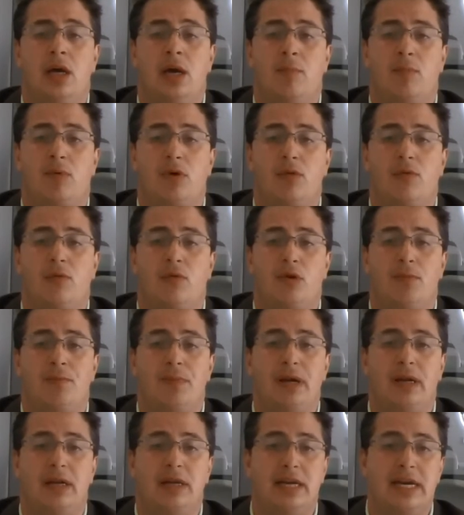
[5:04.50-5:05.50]
0.4
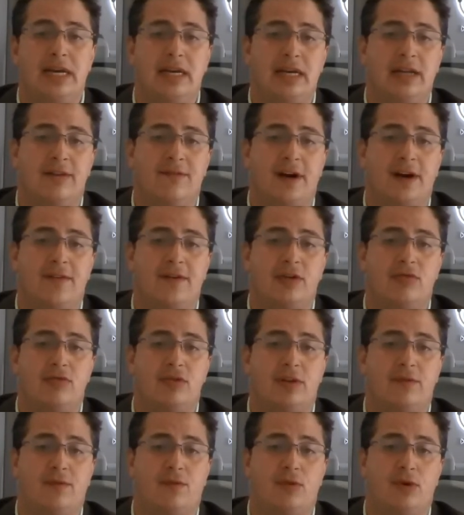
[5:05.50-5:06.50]
billion yen at
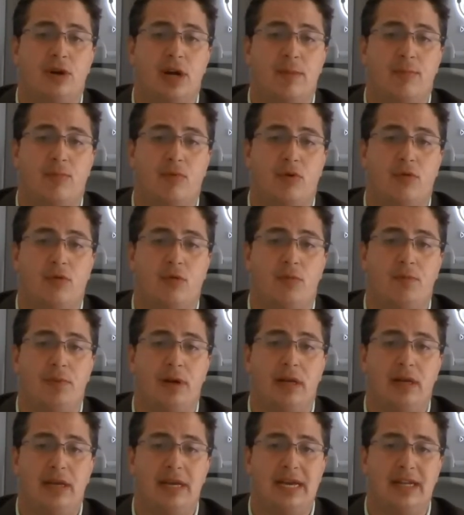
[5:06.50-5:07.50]
549.4
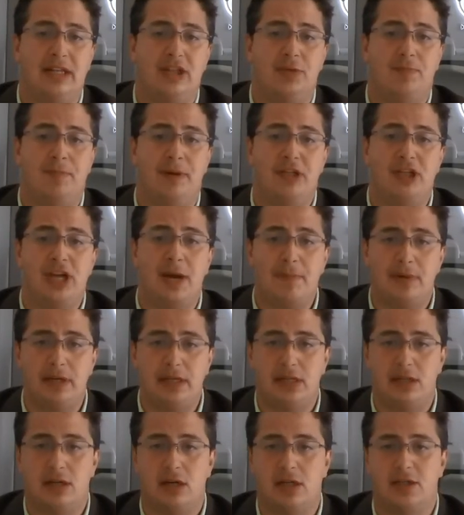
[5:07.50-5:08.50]
billion yen.
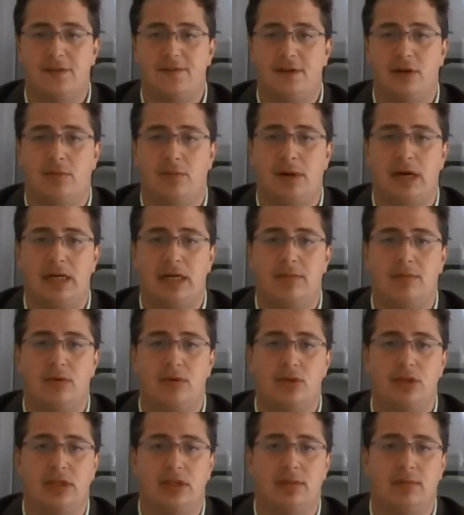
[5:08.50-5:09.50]
Japanese stocks fell by the
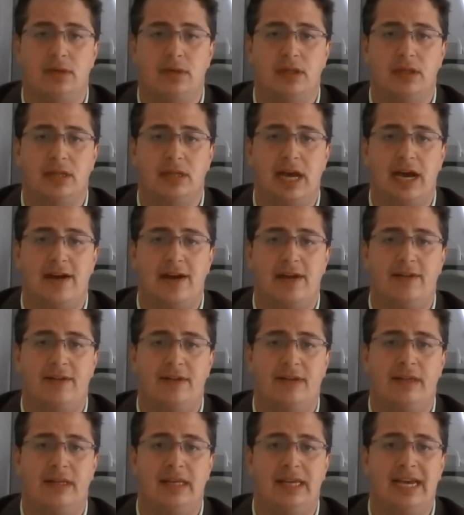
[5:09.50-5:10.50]
most in a month and
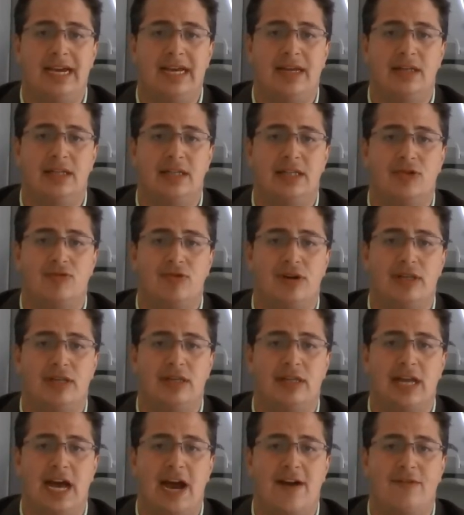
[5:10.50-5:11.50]
the yen
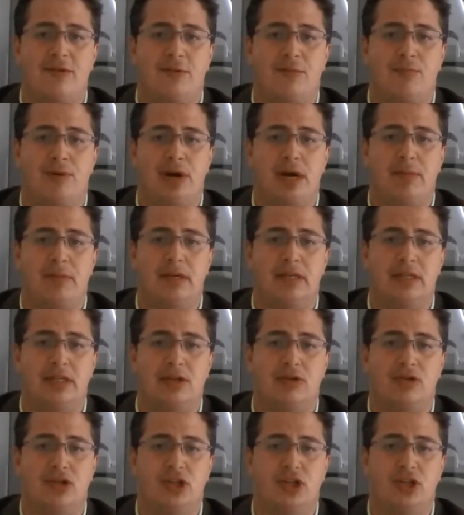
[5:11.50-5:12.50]
strengthened after Prime
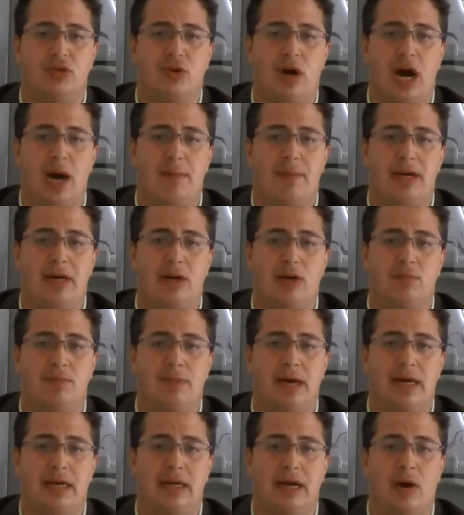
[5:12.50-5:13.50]
Minister Shinzo Abe held
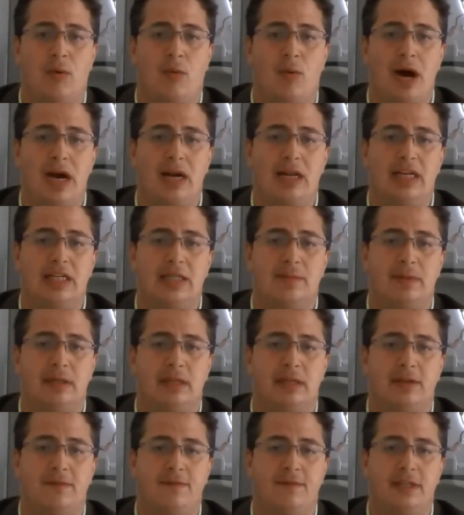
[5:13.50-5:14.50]
back a widely
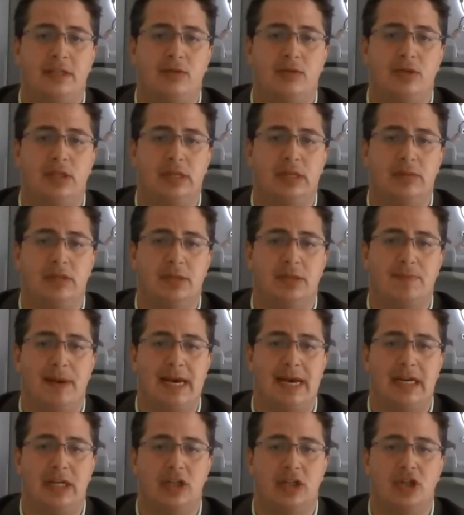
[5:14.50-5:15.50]
expected fiscal stimulus
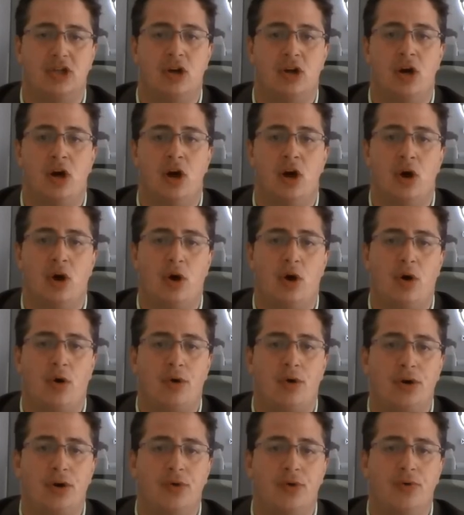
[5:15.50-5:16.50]
package.
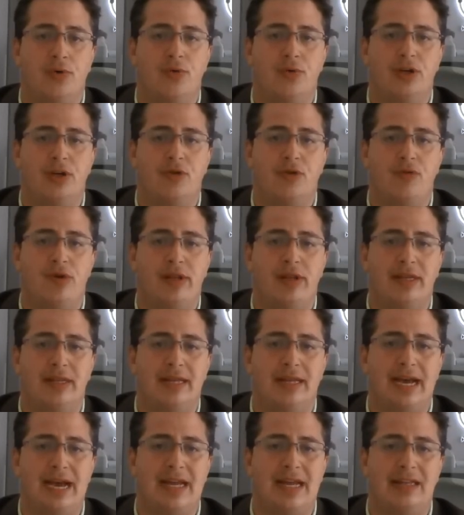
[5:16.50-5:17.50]
Oil
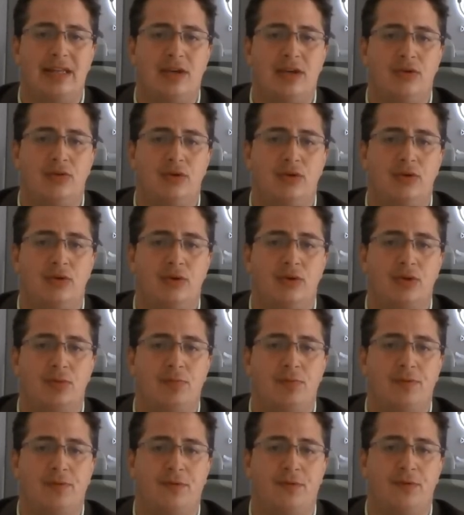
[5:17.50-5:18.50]
retreated and the euro rose
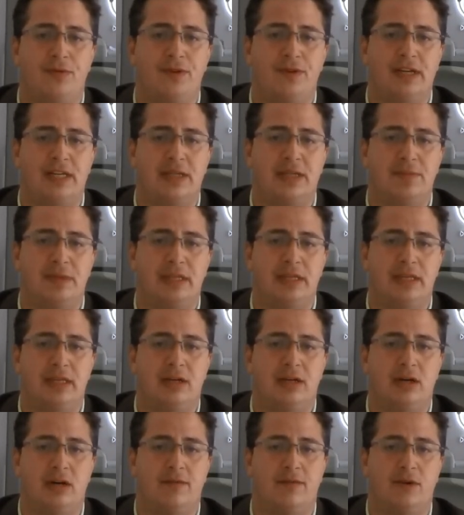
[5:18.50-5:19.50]
before Vienna's
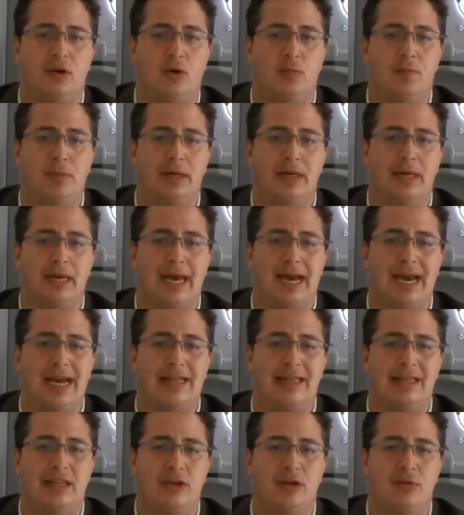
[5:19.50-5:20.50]
meeting of OPEC
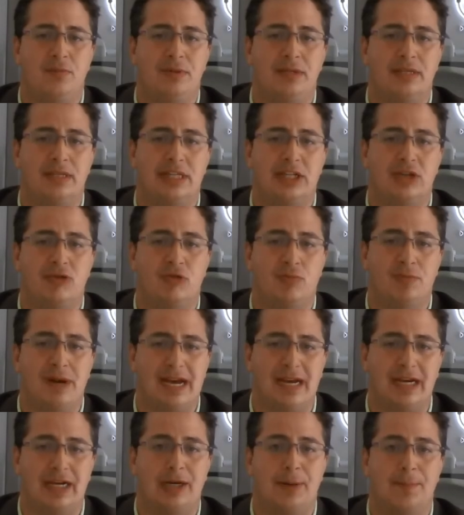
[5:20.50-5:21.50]
and the European Central
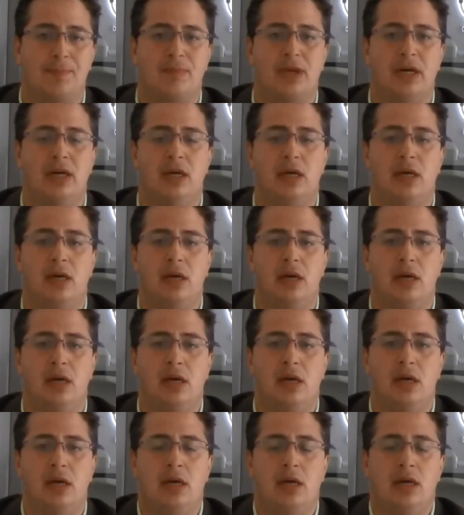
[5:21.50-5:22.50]
Bank.
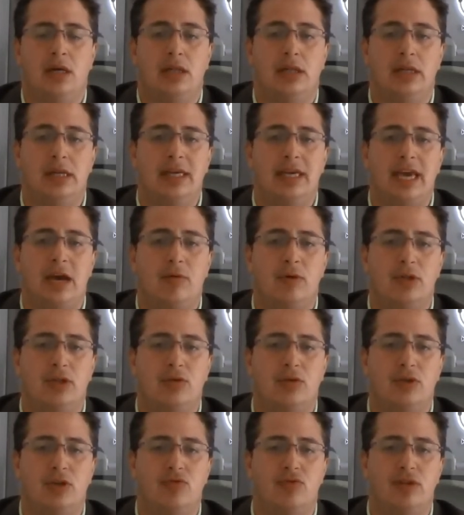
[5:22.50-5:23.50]
The Nikkei was
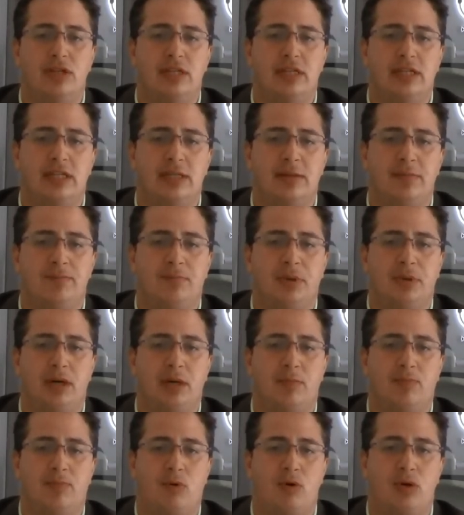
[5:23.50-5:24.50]
260
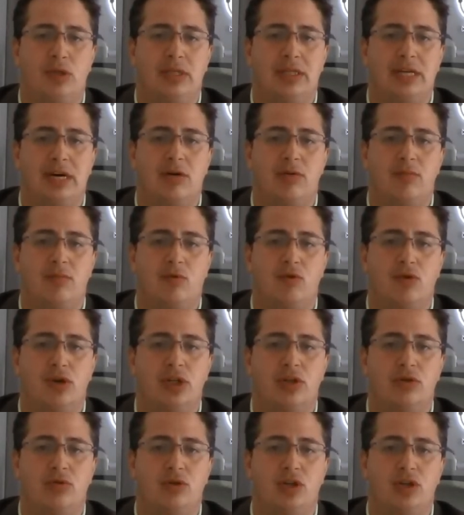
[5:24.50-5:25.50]
points down, more
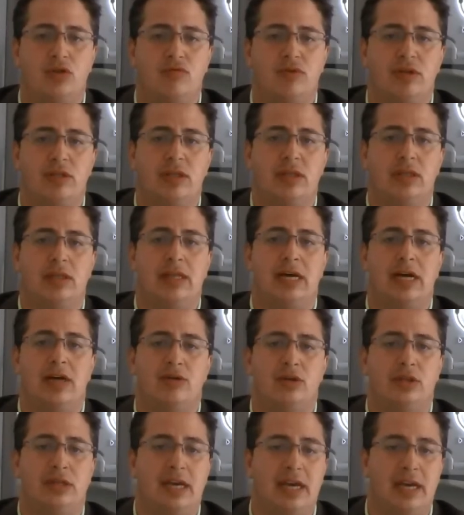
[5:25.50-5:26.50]
than 200
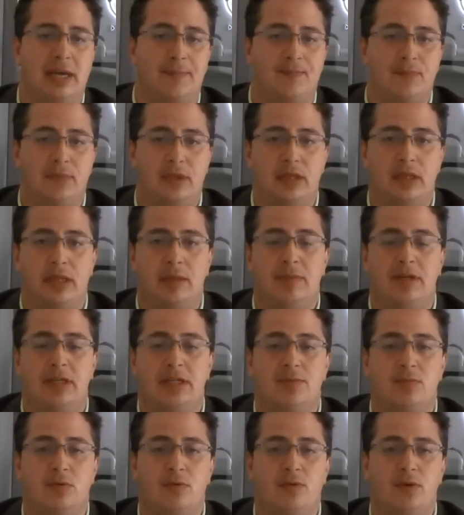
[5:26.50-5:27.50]
down today. The
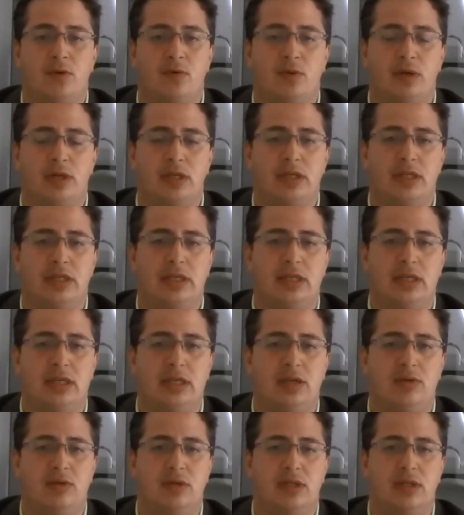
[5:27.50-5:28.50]
biggest mover was
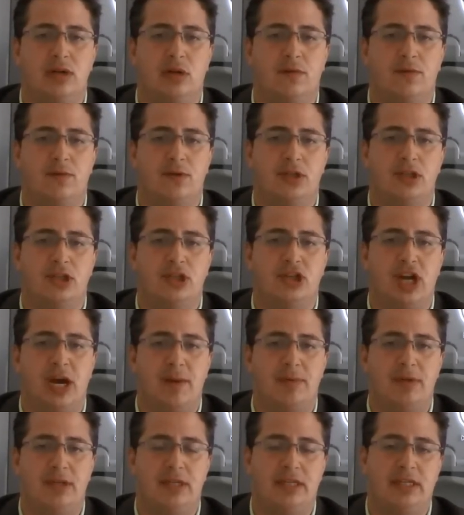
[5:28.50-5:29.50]
the US dollar versus
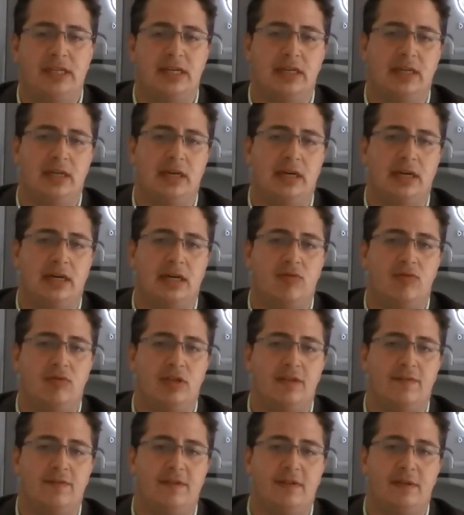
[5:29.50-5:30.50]
Japanese yen,
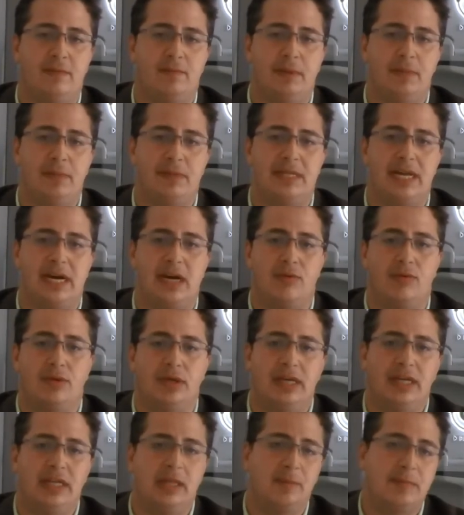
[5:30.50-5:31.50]
115 pips down.
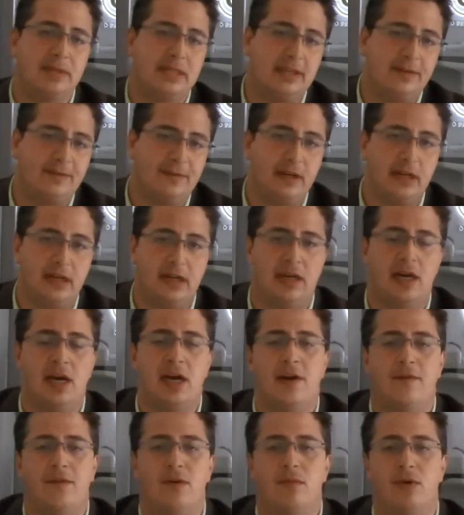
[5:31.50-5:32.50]
In the Pacific,
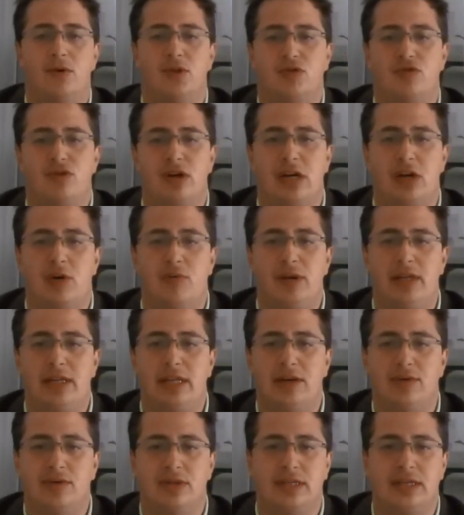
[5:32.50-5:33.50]
from Australia,
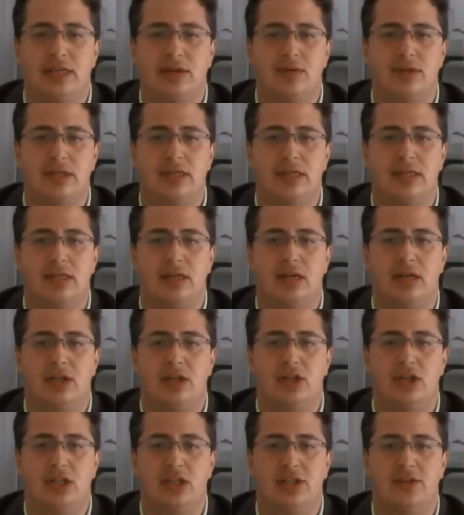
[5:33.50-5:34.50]
retail sales seasonally
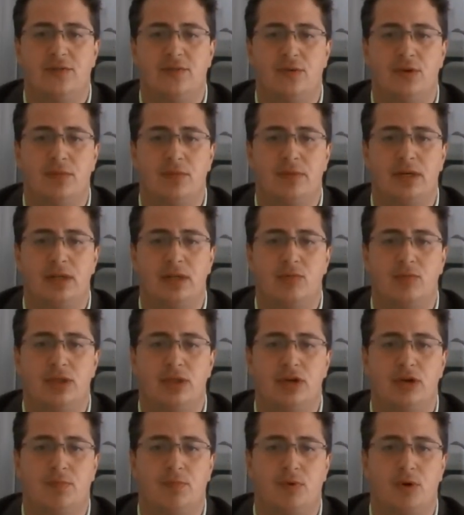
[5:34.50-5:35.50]
adjusted for the month was
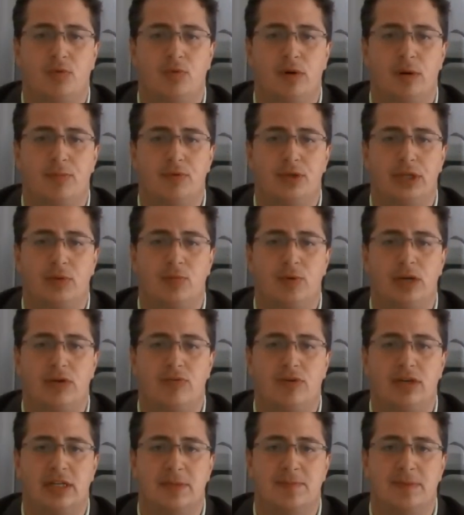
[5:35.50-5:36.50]
0.1% weaker
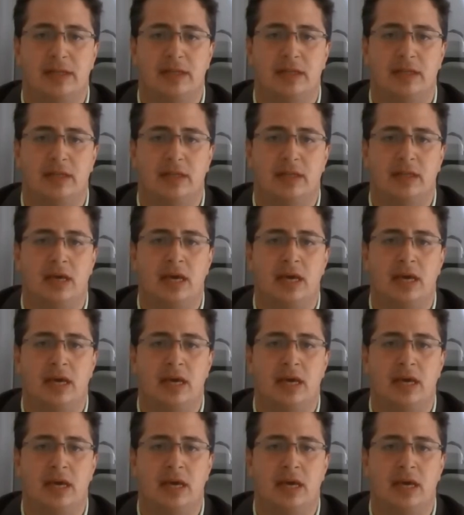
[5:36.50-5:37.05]
than expected